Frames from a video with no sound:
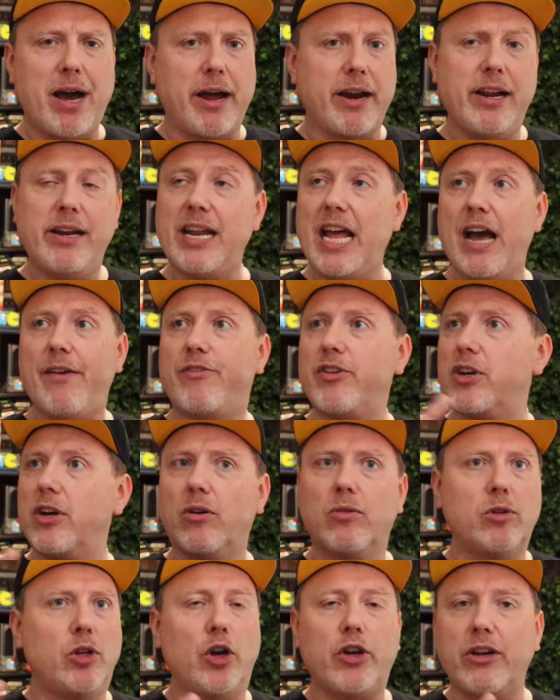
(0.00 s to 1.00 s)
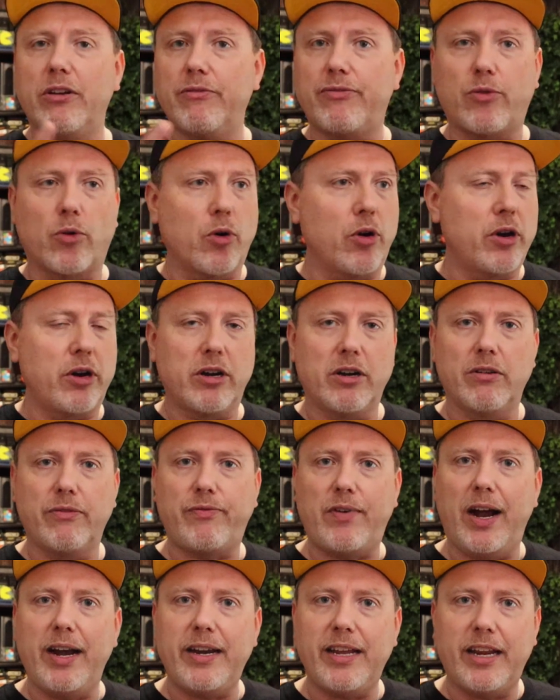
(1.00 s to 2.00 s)
out. I didn't have to go looking for it or
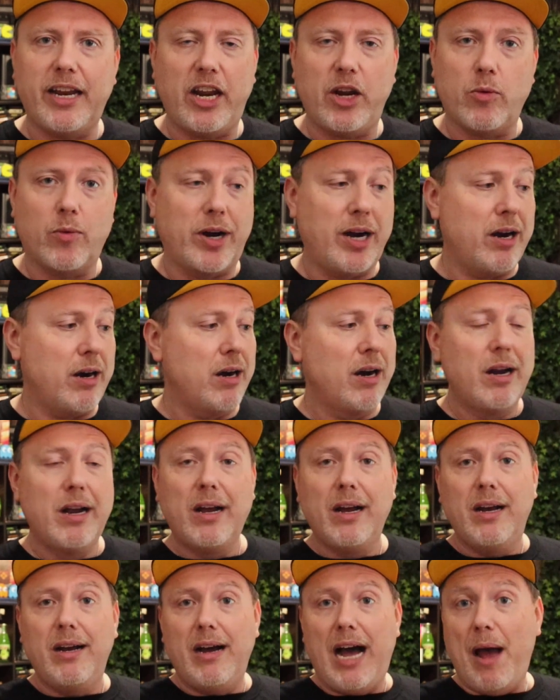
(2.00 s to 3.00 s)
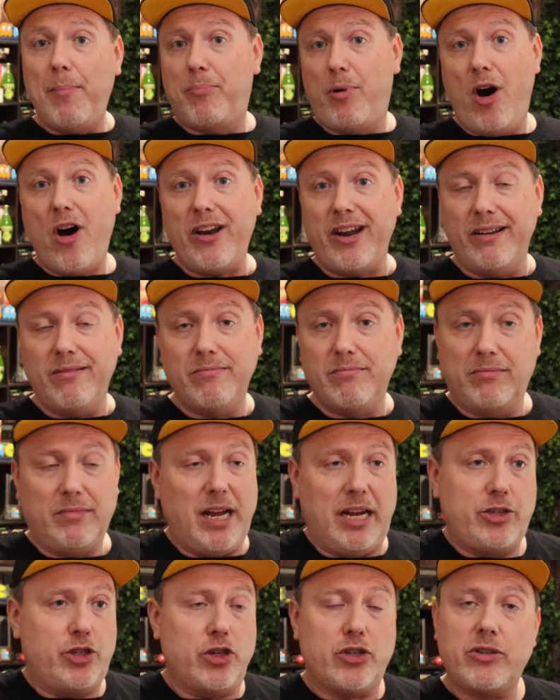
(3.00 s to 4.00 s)
finding it anywhere. I bought it.
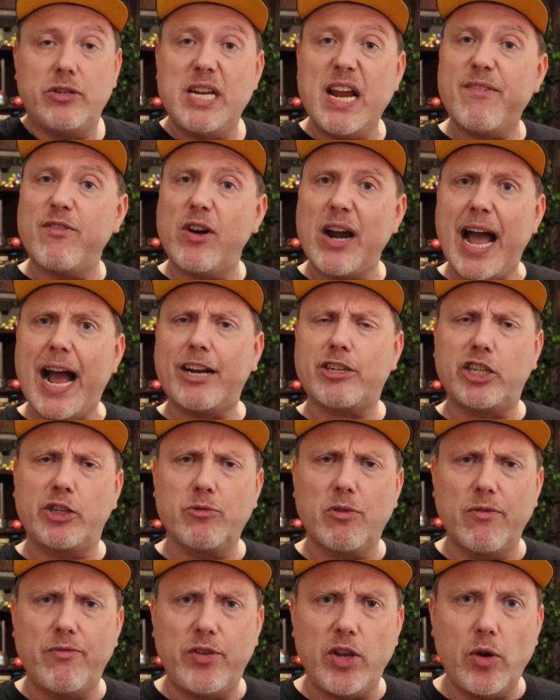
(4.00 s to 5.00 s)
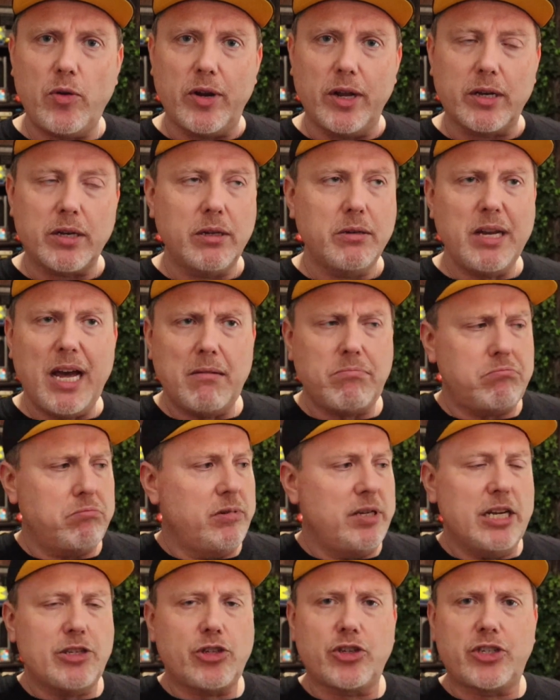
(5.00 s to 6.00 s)
I just never actually reviewed it. Not
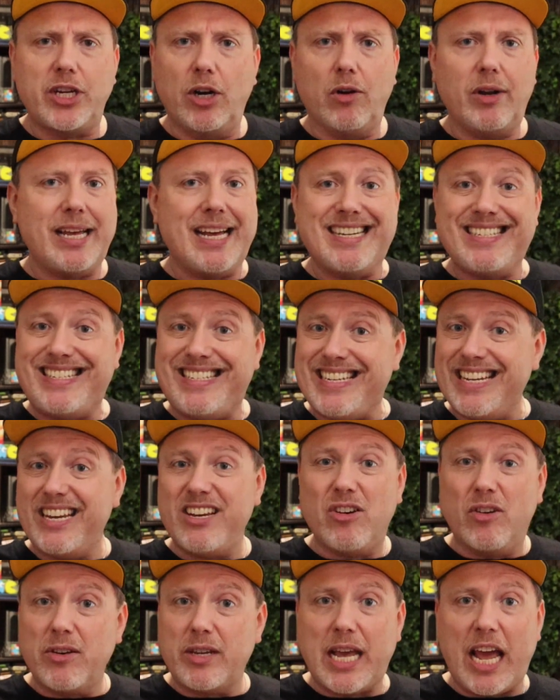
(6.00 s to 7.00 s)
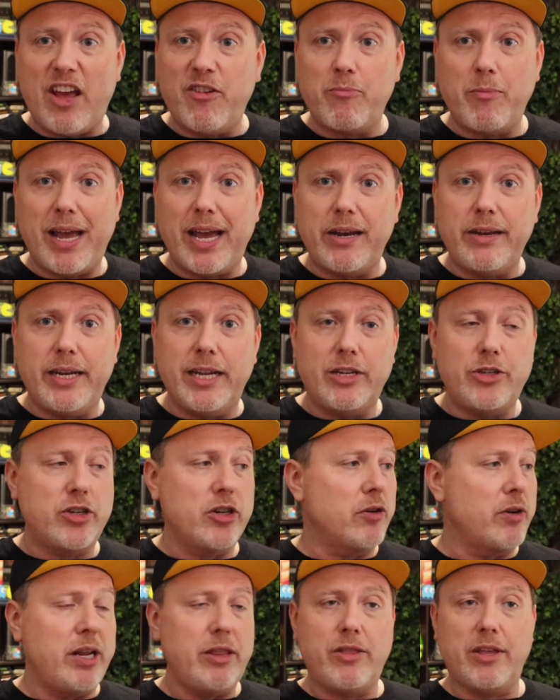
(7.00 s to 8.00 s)
necessarily a dig on Caveman
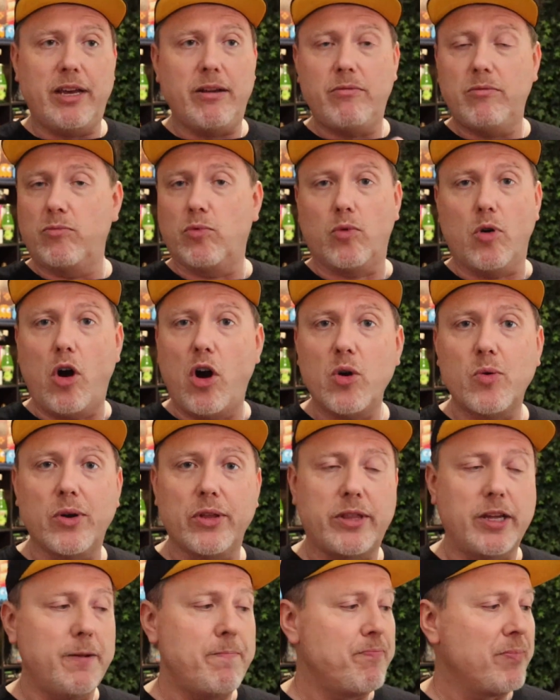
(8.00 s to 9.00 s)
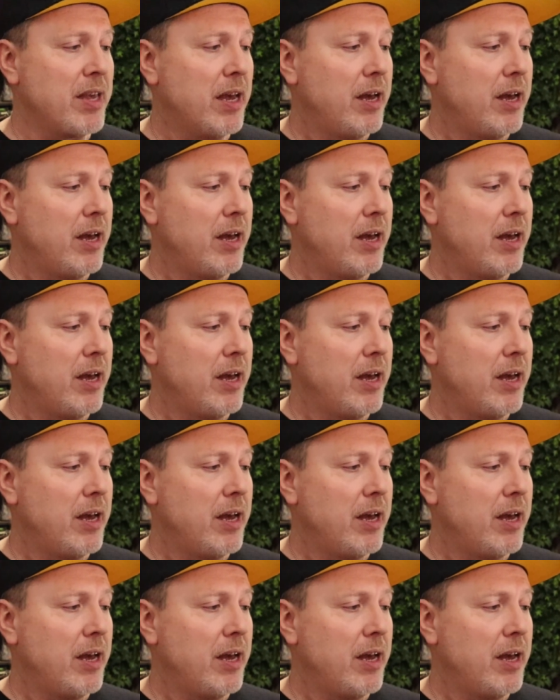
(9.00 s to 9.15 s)
Ninja or anything wrong with it.